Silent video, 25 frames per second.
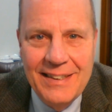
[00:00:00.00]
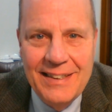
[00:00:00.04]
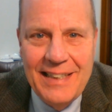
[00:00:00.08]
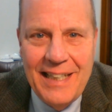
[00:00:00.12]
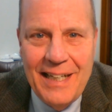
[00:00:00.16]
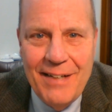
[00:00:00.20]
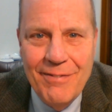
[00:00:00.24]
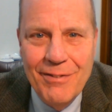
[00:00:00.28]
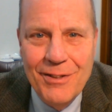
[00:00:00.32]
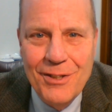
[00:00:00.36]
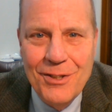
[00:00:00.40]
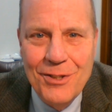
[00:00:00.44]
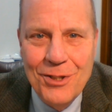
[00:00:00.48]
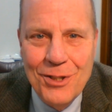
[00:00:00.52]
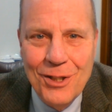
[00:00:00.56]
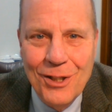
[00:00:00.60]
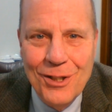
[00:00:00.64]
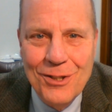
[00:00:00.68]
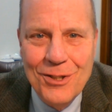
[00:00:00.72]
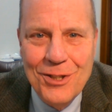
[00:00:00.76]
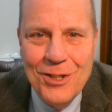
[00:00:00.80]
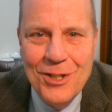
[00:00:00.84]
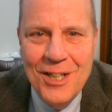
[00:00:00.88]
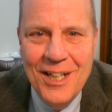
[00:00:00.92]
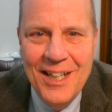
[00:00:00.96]
Stephen
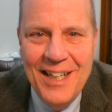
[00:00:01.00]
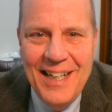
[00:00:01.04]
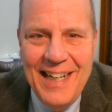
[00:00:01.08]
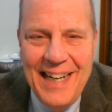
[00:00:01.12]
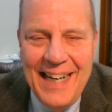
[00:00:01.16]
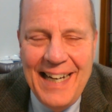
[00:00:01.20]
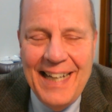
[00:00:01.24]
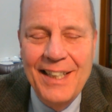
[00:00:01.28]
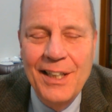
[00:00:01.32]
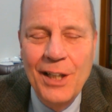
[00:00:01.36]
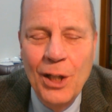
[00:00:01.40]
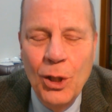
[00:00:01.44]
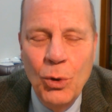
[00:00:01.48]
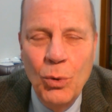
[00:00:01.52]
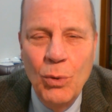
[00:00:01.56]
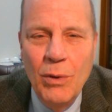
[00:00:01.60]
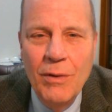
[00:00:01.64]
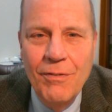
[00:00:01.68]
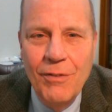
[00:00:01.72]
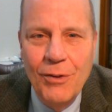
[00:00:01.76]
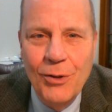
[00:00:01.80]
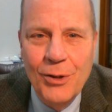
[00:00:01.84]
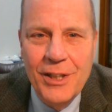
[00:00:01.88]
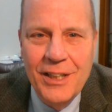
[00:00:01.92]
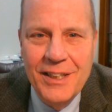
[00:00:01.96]
Church in
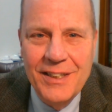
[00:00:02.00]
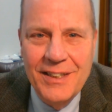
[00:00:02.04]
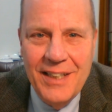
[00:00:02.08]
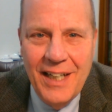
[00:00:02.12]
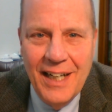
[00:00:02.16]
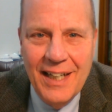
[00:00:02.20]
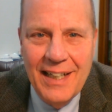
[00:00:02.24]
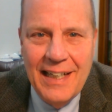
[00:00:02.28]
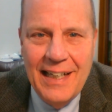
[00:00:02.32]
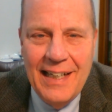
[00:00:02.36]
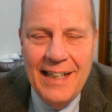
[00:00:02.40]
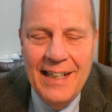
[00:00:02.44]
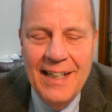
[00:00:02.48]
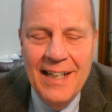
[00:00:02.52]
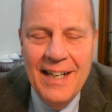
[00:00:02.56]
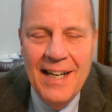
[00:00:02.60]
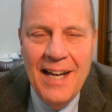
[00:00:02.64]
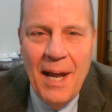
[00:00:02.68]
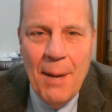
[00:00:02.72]
Louisville, Kentucky.